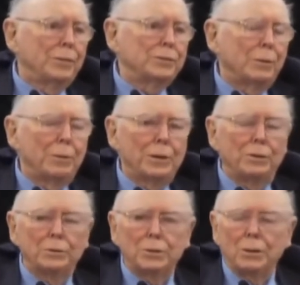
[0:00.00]
for
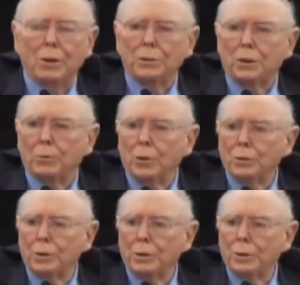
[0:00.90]
somebody who's a long-term
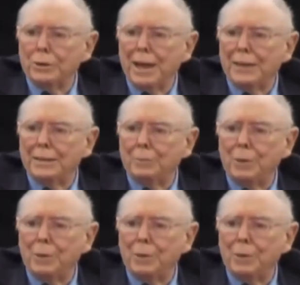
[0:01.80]
holder not